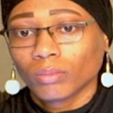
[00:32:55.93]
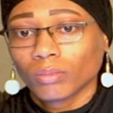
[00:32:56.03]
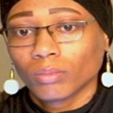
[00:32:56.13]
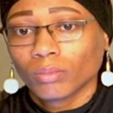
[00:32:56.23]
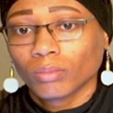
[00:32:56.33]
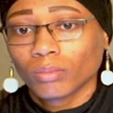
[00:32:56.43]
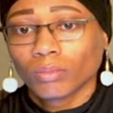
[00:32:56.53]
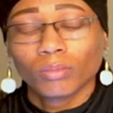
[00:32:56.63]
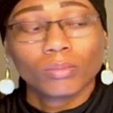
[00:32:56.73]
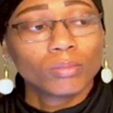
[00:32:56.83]

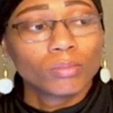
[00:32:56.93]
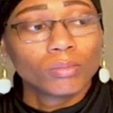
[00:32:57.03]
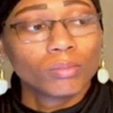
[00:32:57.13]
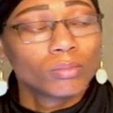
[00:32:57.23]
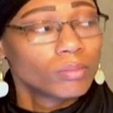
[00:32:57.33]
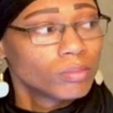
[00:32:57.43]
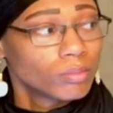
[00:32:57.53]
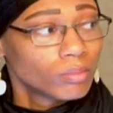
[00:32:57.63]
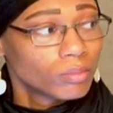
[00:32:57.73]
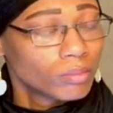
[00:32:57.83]

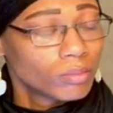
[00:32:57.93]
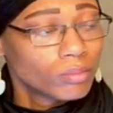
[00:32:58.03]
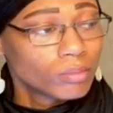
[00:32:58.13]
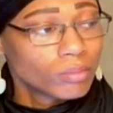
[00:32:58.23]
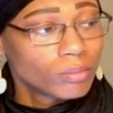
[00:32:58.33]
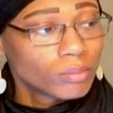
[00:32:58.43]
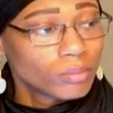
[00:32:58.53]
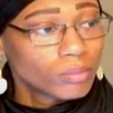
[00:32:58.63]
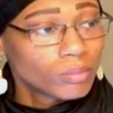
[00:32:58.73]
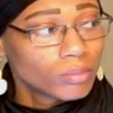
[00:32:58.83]

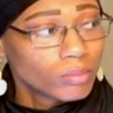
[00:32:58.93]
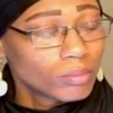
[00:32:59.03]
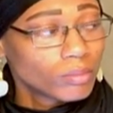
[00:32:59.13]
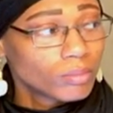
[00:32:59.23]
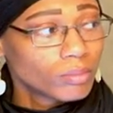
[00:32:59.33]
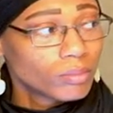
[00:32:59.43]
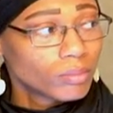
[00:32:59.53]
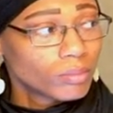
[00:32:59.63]
[no speech]